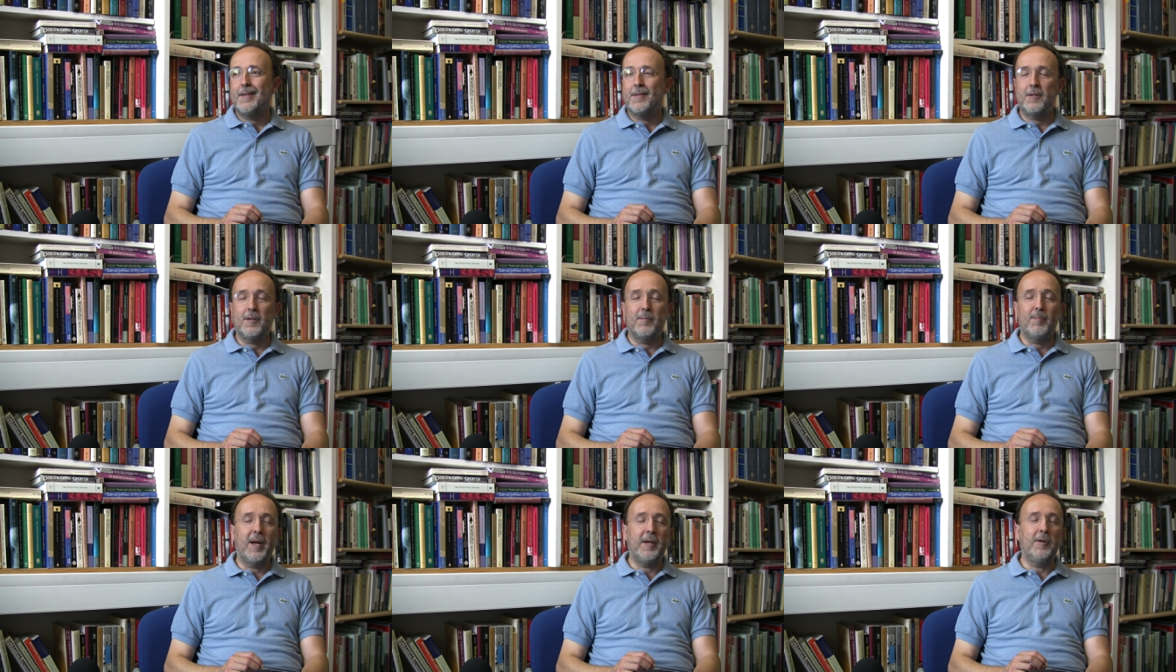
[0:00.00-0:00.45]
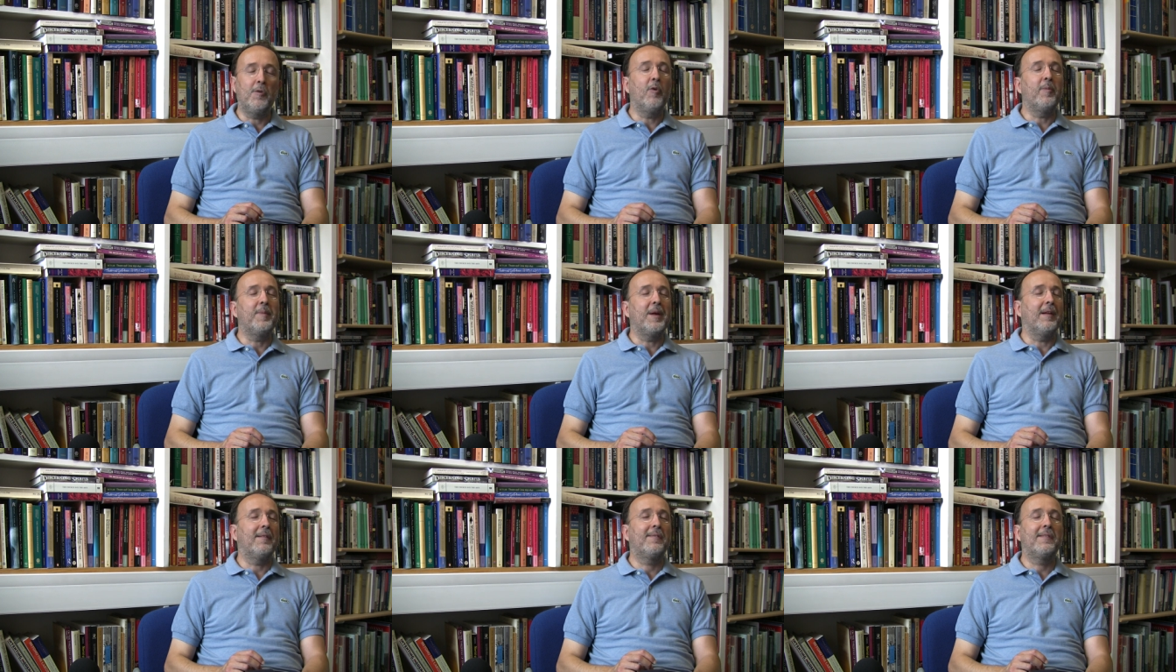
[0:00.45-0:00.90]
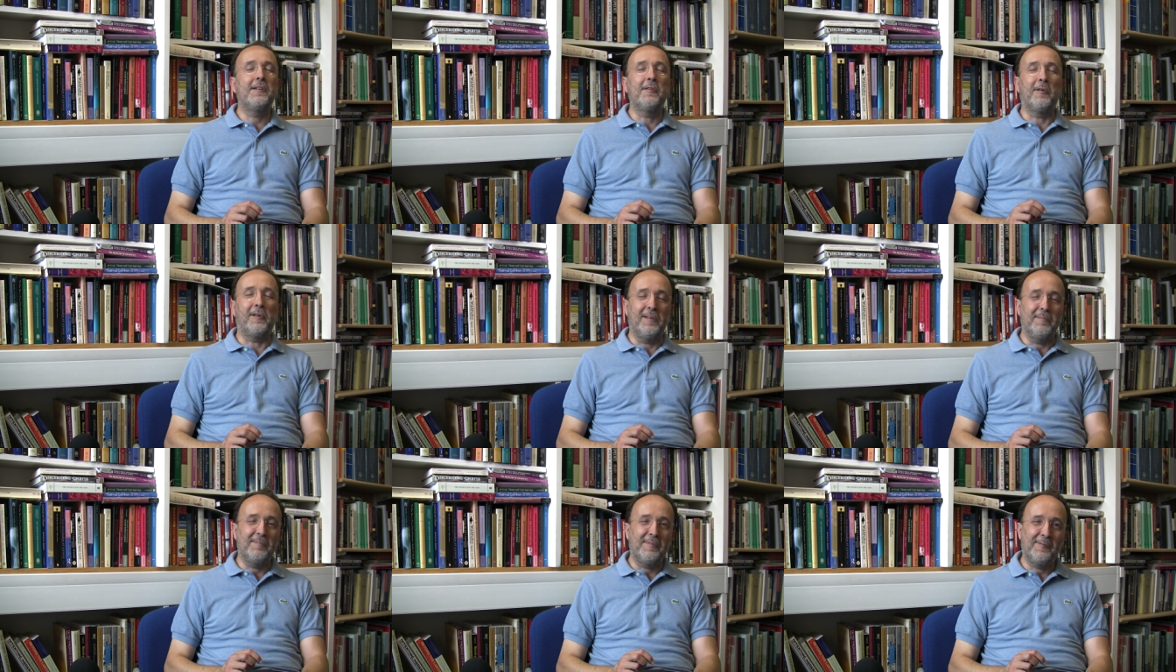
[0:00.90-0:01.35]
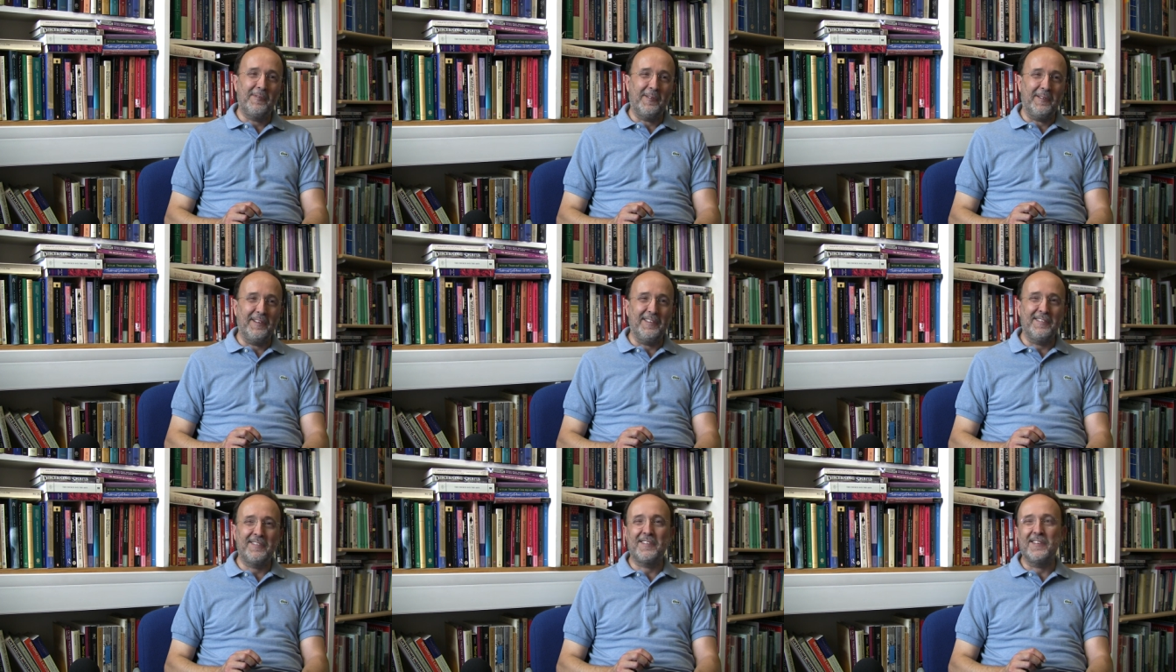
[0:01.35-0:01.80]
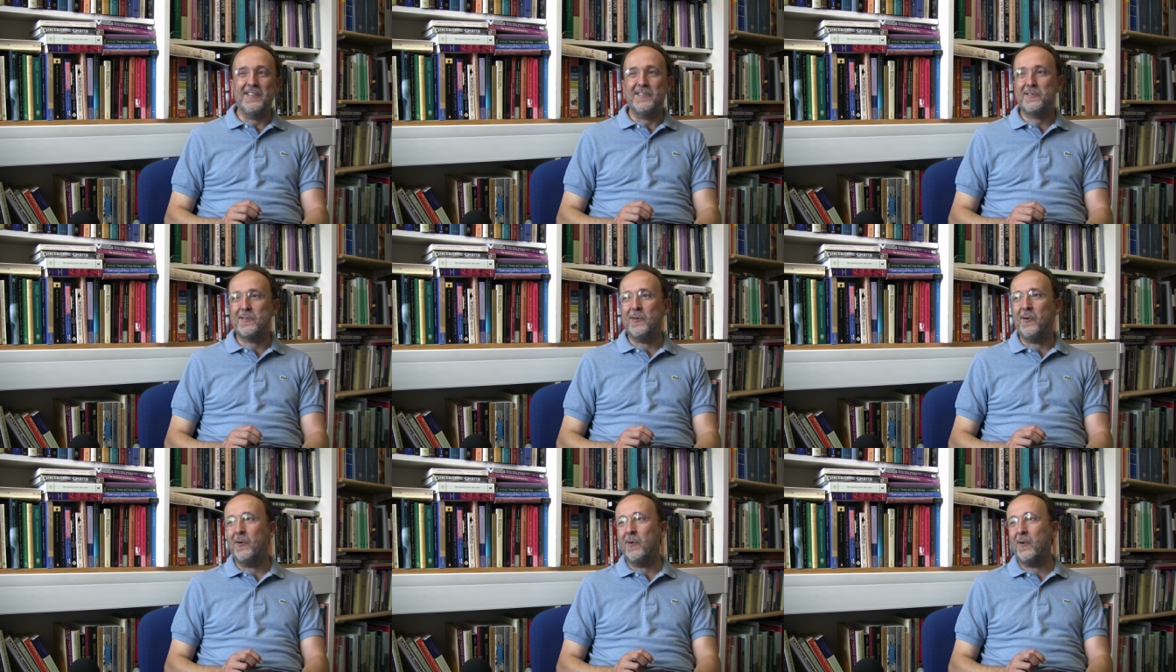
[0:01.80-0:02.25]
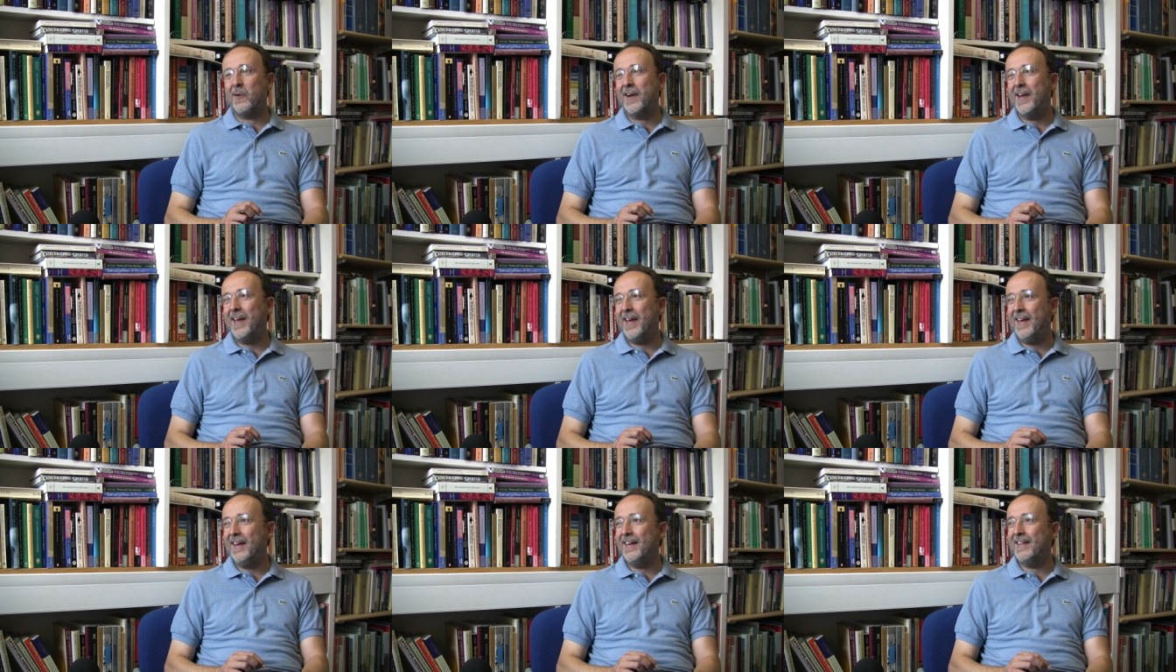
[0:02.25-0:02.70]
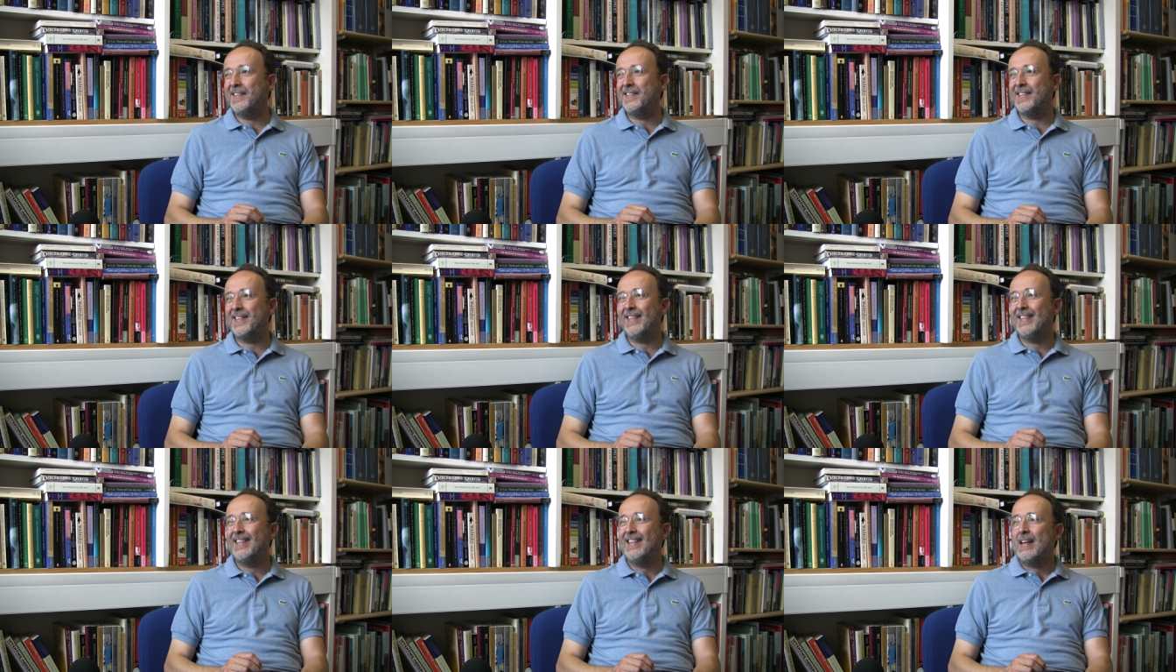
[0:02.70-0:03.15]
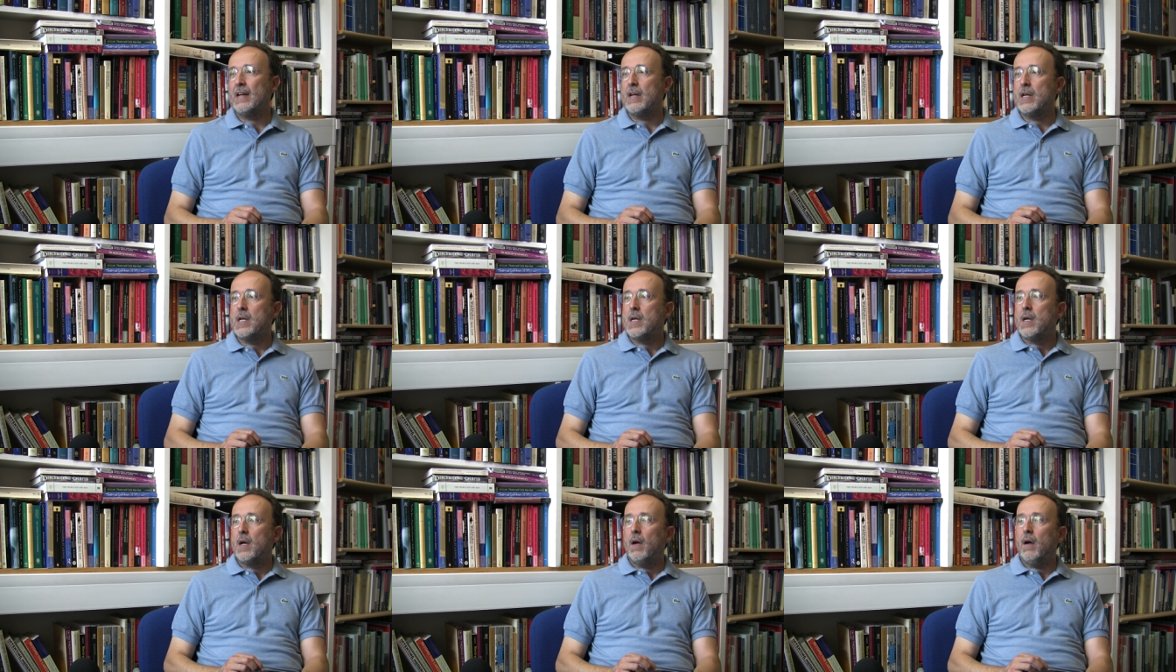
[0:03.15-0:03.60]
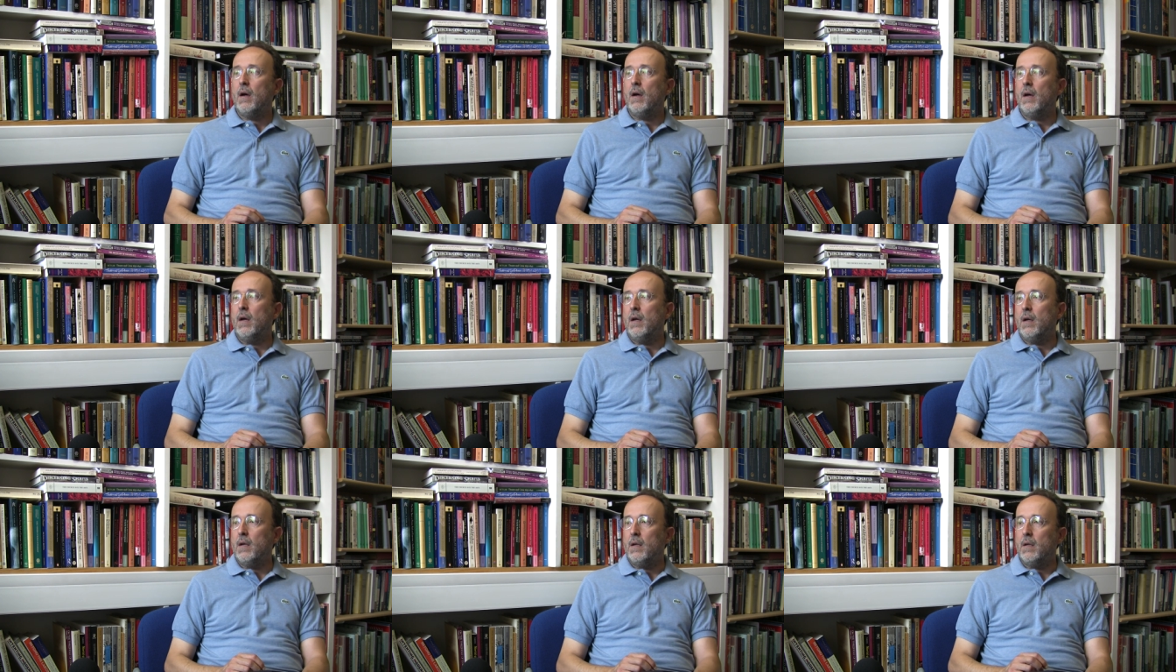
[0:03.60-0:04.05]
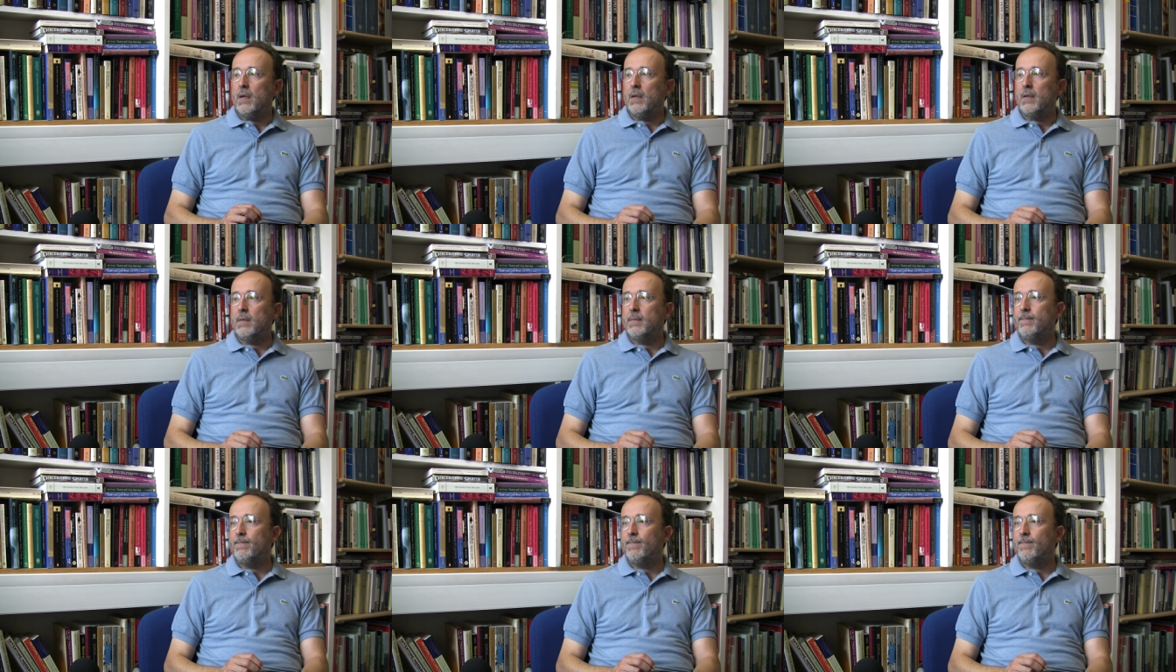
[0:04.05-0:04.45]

the binomial theorem, for instance, or had uh, uh,